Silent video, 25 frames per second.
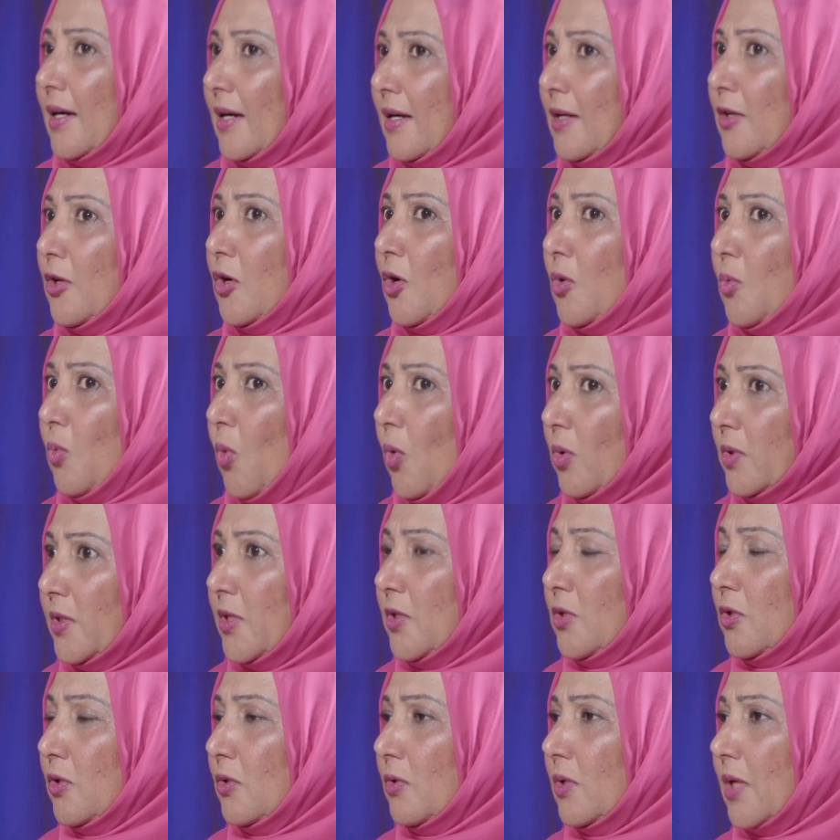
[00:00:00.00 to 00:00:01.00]
you know,
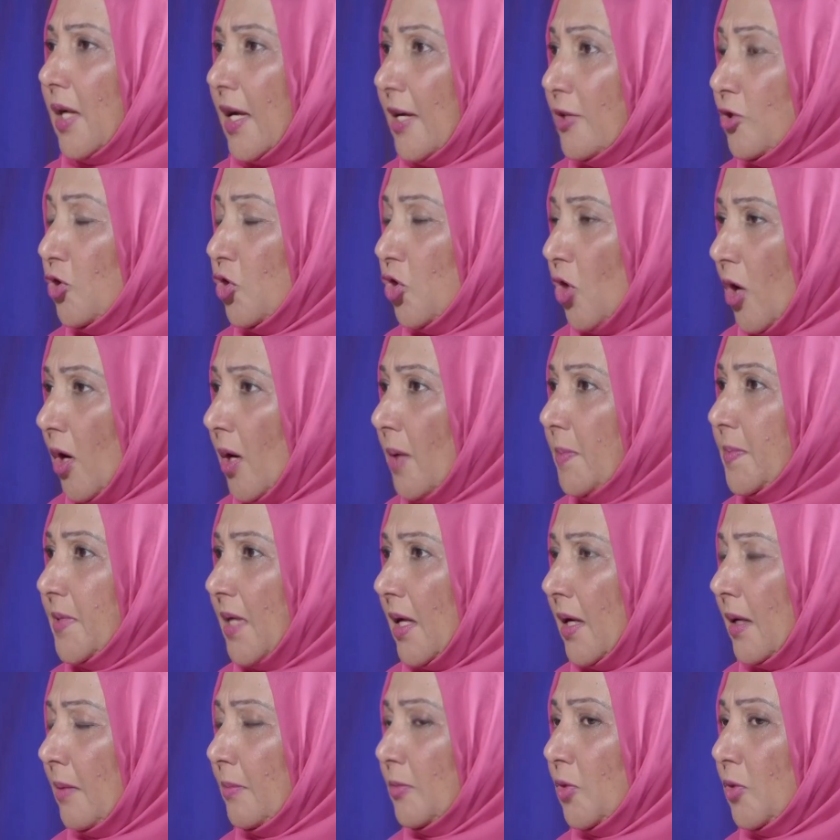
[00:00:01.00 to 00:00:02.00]
walked into great jobs,
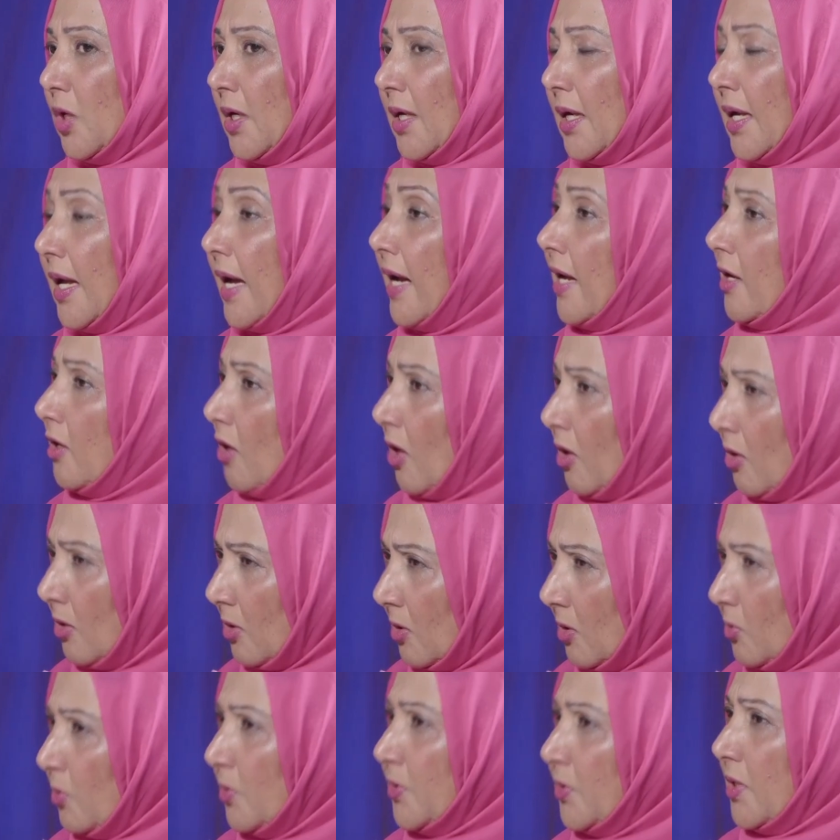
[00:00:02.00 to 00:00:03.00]
alhamdulillah, and are
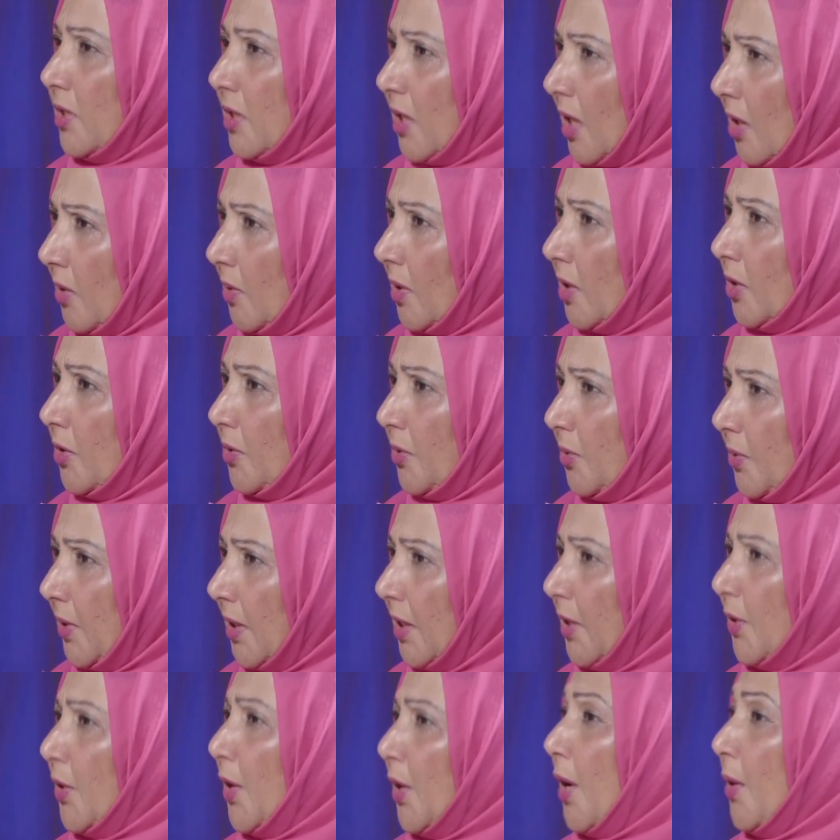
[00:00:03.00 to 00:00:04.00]
also now
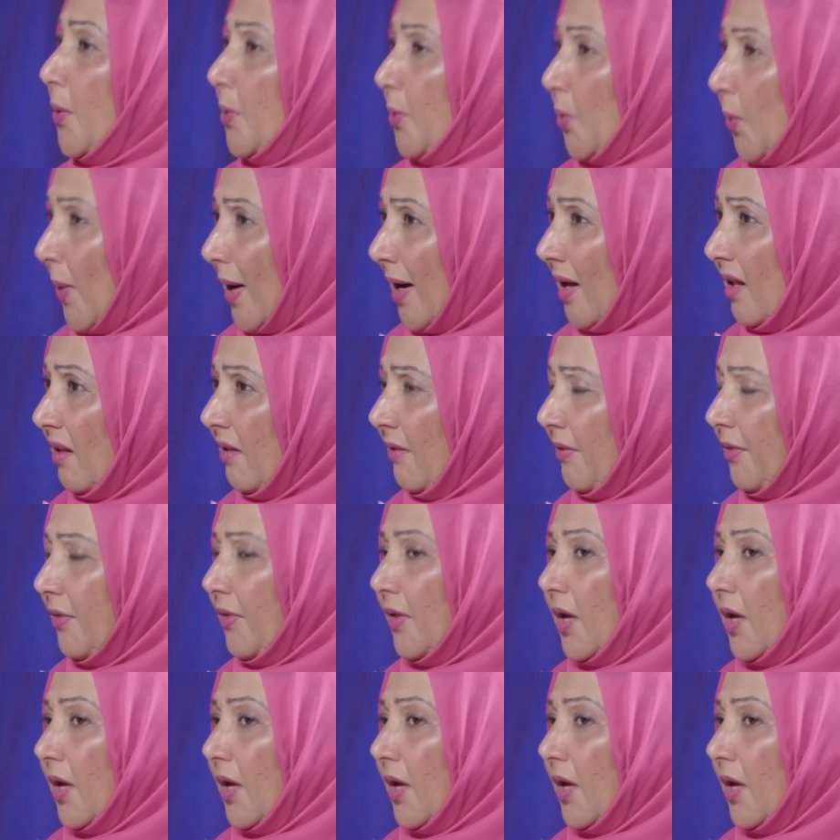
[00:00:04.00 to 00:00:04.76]
accruing their own wealth.